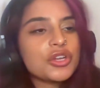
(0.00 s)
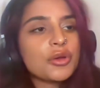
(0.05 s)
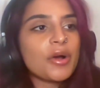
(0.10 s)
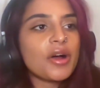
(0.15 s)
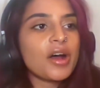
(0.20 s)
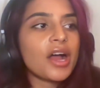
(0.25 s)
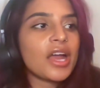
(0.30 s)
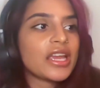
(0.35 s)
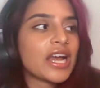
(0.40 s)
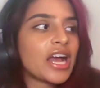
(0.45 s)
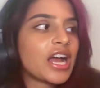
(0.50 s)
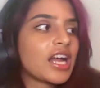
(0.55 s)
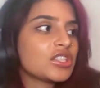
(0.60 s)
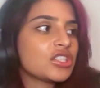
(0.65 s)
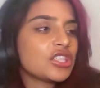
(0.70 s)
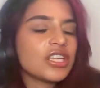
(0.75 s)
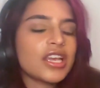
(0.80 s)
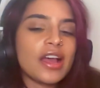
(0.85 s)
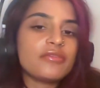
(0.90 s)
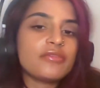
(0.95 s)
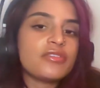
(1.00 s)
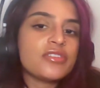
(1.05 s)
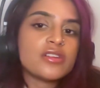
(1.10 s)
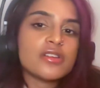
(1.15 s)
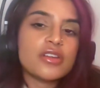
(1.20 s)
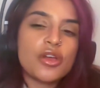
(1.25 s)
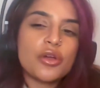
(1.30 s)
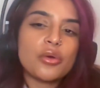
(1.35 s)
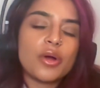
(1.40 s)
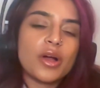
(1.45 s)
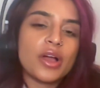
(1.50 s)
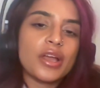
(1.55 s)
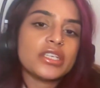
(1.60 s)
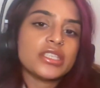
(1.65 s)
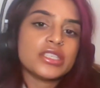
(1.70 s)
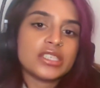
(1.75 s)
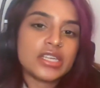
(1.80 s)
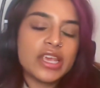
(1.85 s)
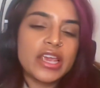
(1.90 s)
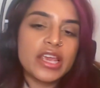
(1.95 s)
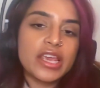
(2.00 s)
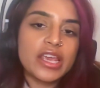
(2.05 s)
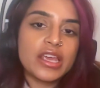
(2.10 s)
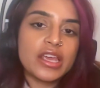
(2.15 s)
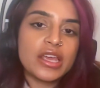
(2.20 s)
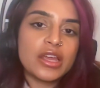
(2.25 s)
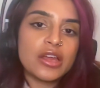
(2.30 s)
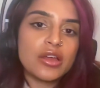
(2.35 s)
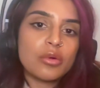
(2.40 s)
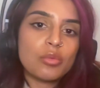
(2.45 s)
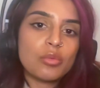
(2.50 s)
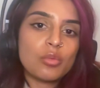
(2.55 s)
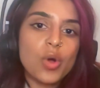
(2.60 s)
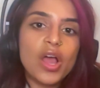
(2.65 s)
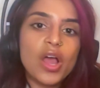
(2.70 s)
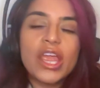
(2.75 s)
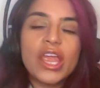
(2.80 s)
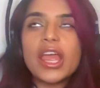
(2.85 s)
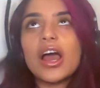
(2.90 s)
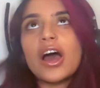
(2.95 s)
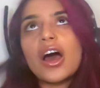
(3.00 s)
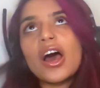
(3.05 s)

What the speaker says: you know what? I actually have no idea why